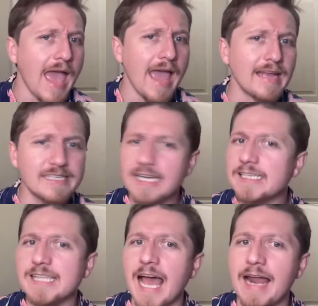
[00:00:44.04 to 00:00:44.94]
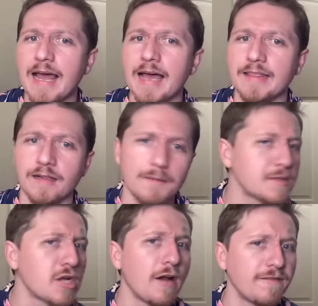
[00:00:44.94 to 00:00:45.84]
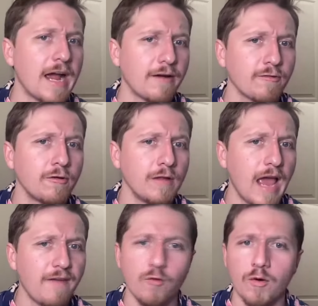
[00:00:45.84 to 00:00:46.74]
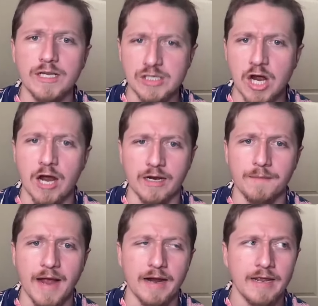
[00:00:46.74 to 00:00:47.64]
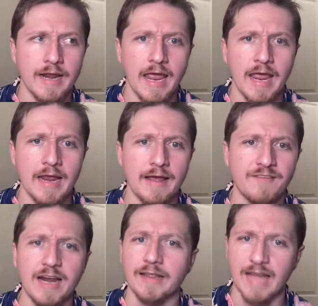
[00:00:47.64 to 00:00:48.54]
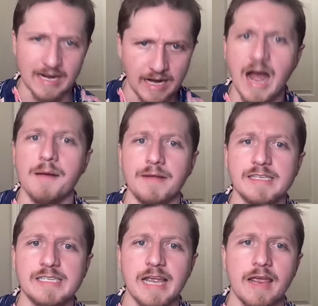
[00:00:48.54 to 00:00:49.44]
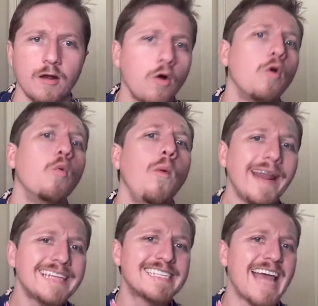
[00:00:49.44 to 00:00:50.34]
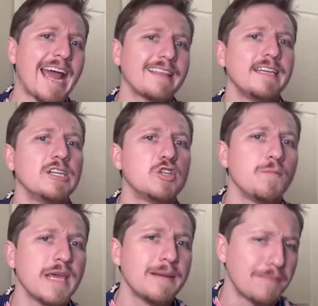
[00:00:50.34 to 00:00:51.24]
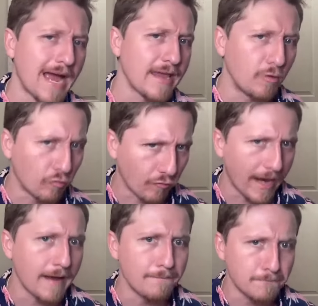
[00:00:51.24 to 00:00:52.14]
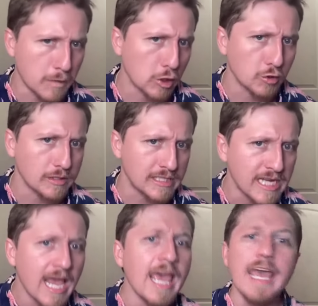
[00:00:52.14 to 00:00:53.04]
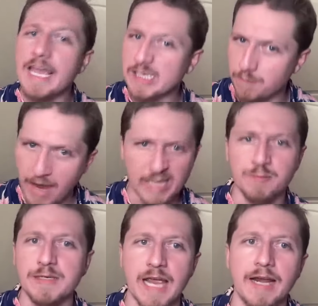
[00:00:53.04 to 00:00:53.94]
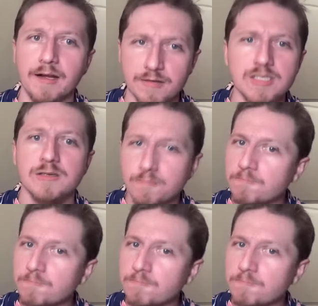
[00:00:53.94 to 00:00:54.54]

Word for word: And since that, uh, the clip has gone viral. Everyone is talking about it. And I've gotten a lot of comments saying, Cole, what exactly did you mean by Graham Mertz is mashed potatoes?